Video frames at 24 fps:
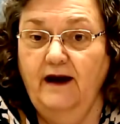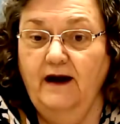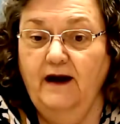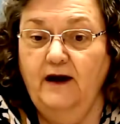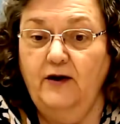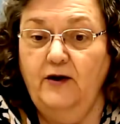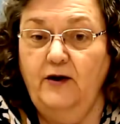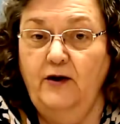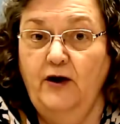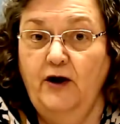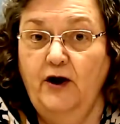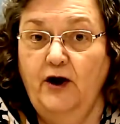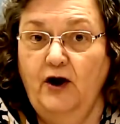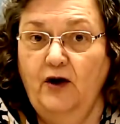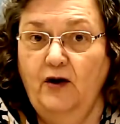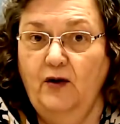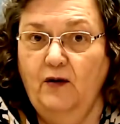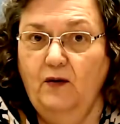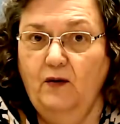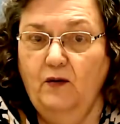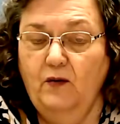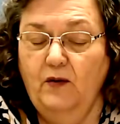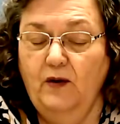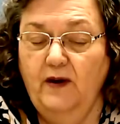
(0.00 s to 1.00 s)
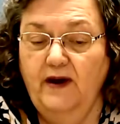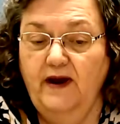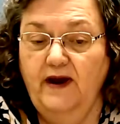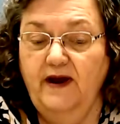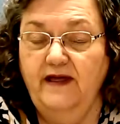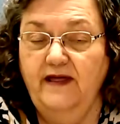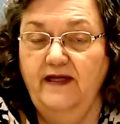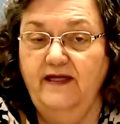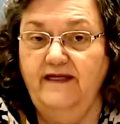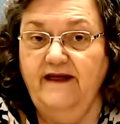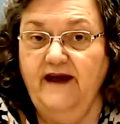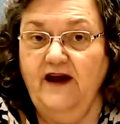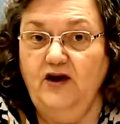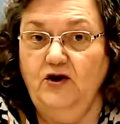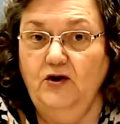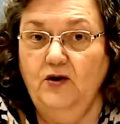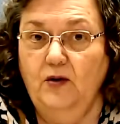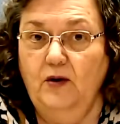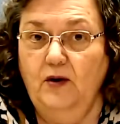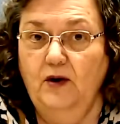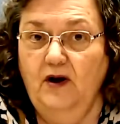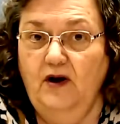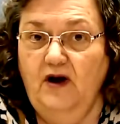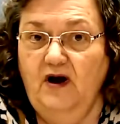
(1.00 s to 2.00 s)
know that
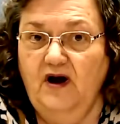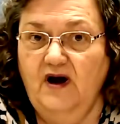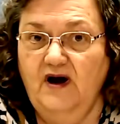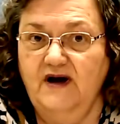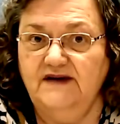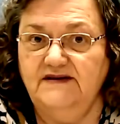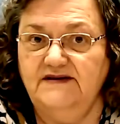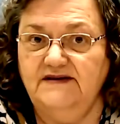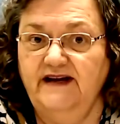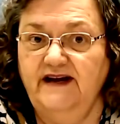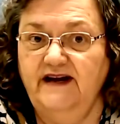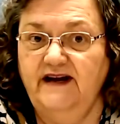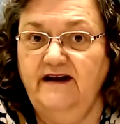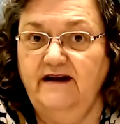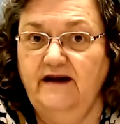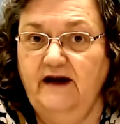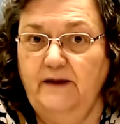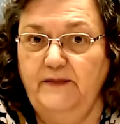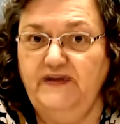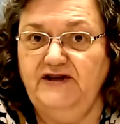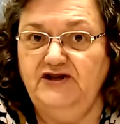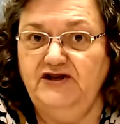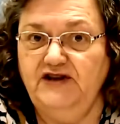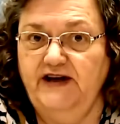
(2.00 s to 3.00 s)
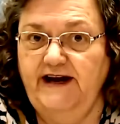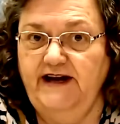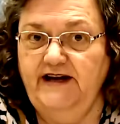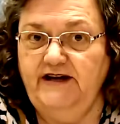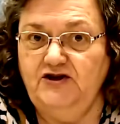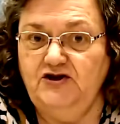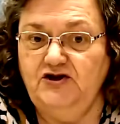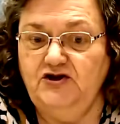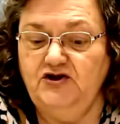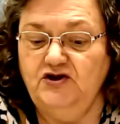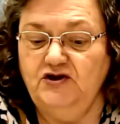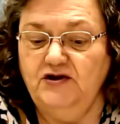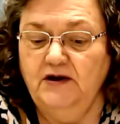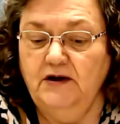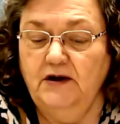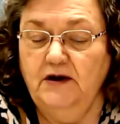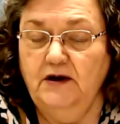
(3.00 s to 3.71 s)
your laws cannot be changed.